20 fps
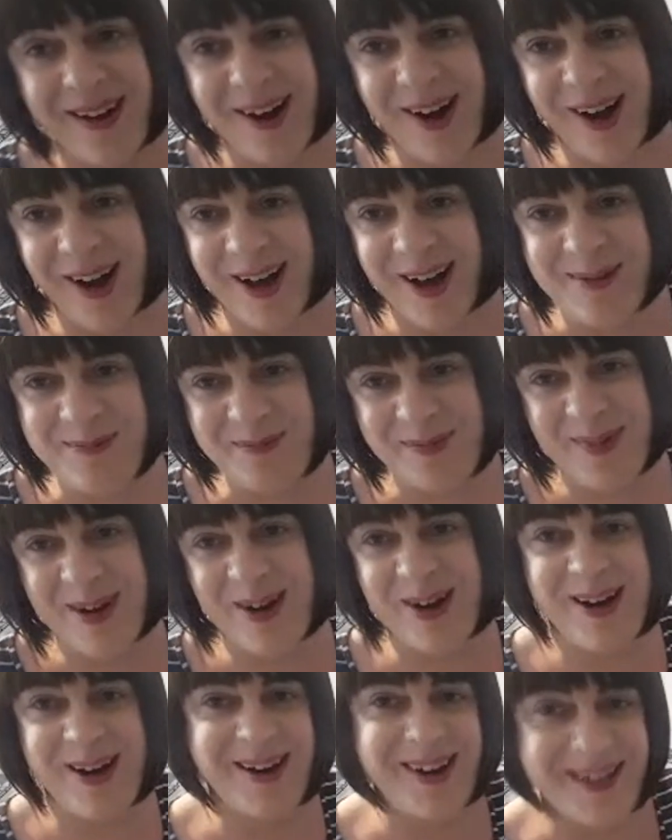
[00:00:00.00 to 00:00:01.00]

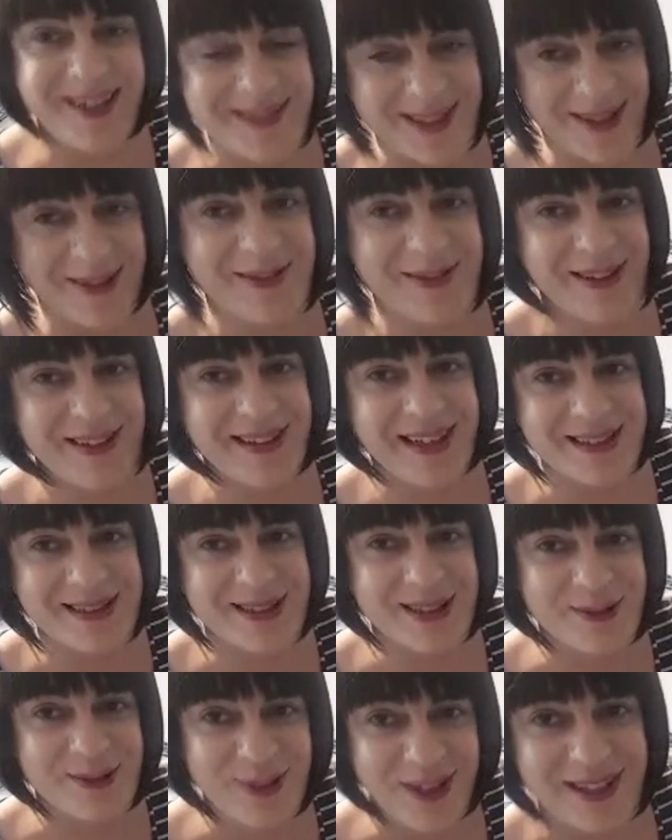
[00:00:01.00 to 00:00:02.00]
I don't think that's
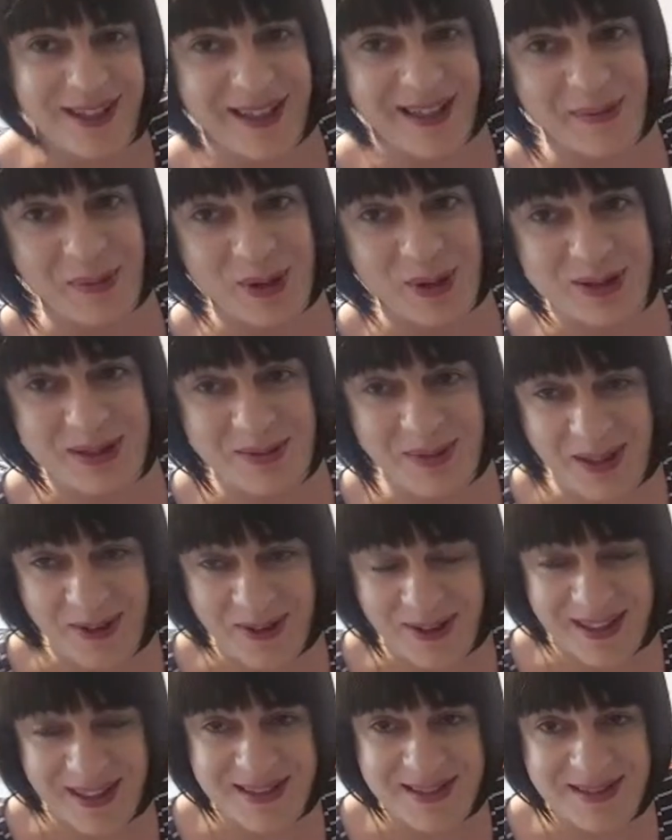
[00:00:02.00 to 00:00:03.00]
going to run anymore, to be
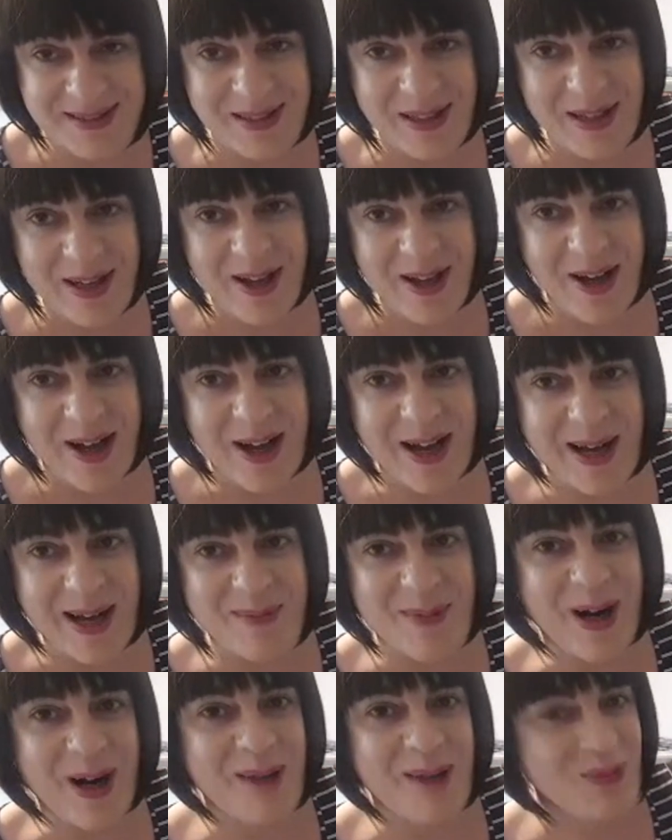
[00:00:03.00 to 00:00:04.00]
honest.
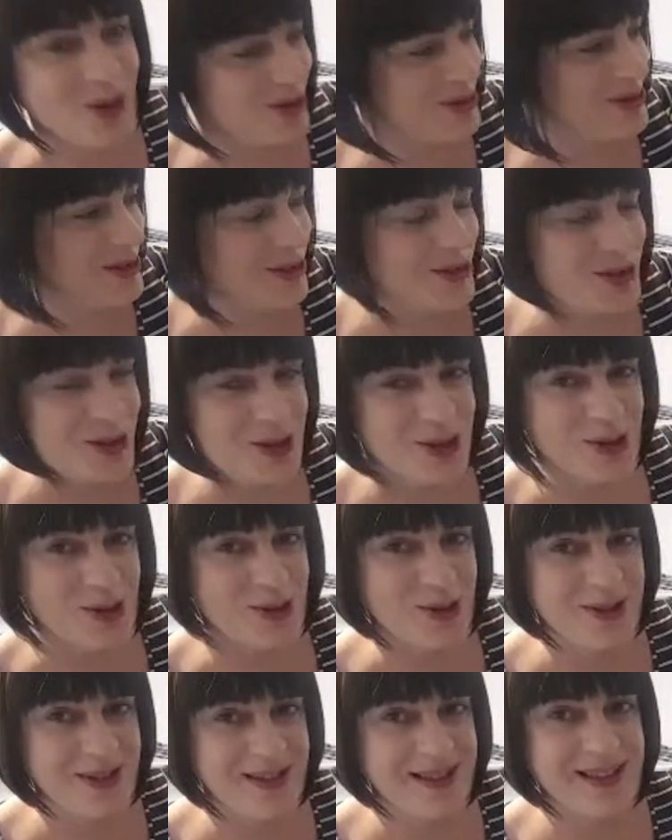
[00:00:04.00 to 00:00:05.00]
I'm not too
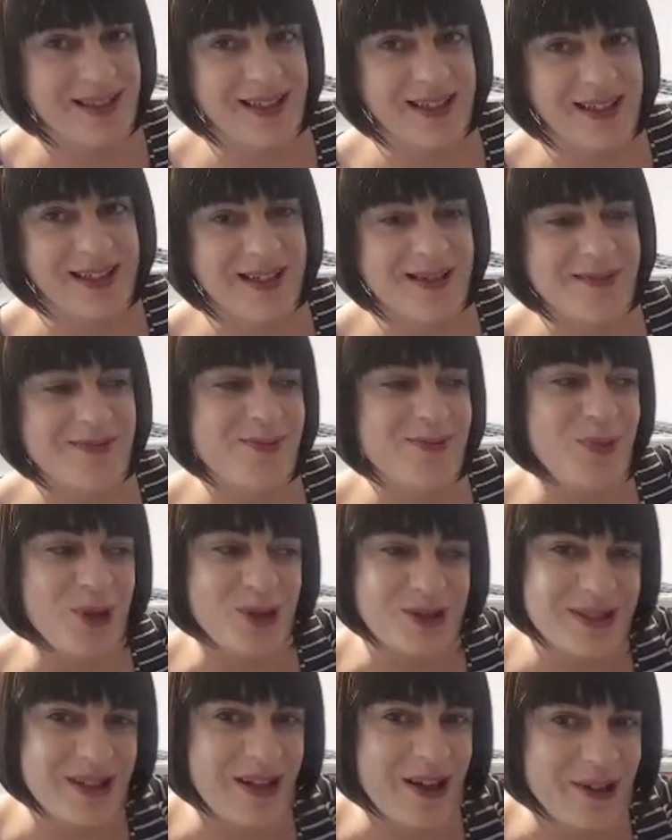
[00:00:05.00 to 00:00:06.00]
sure
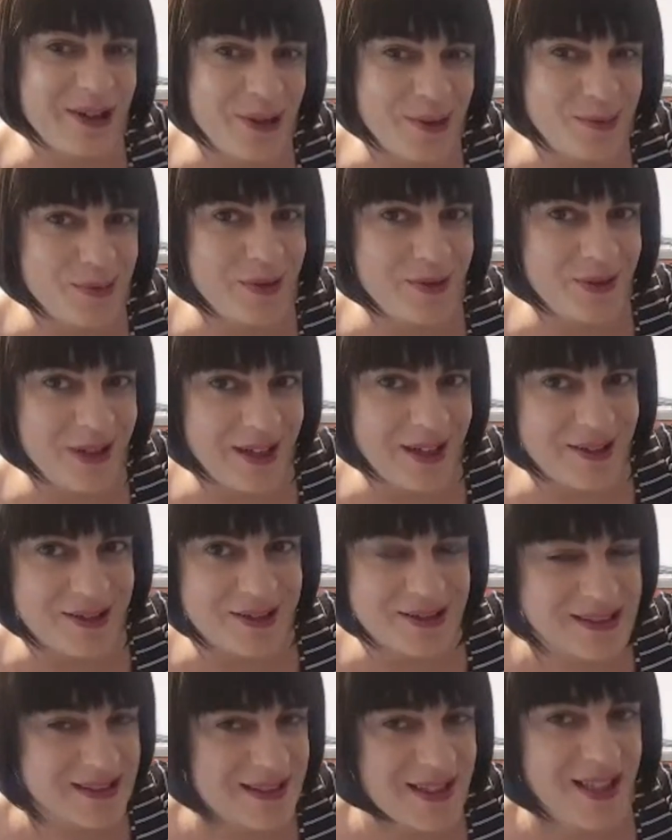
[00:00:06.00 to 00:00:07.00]
what's going on with
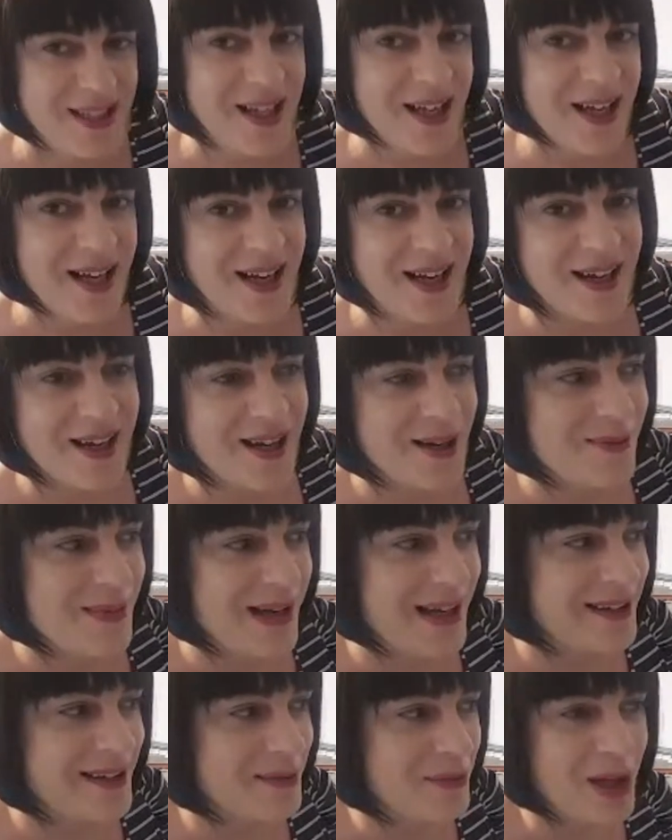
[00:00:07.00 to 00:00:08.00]
Rails
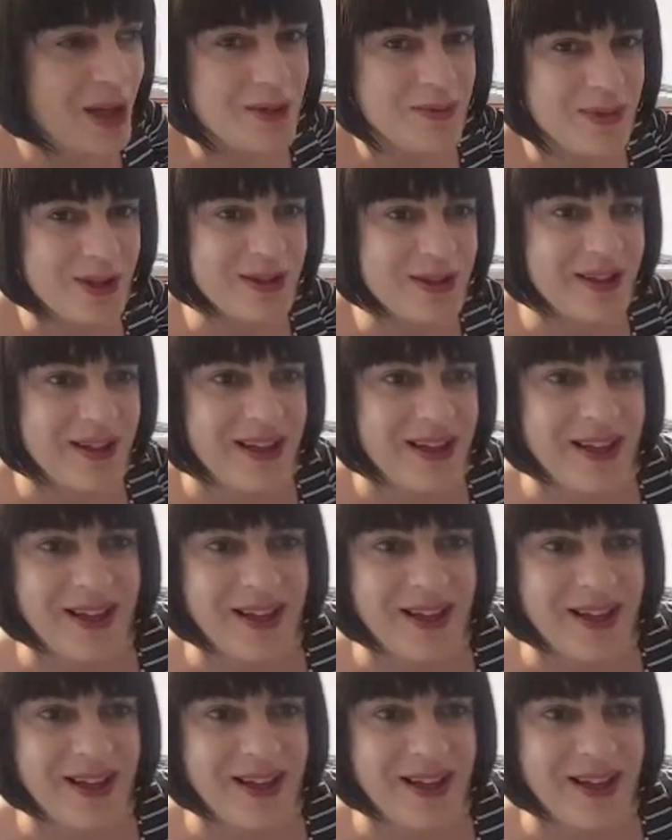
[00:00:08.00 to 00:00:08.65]
at the moment.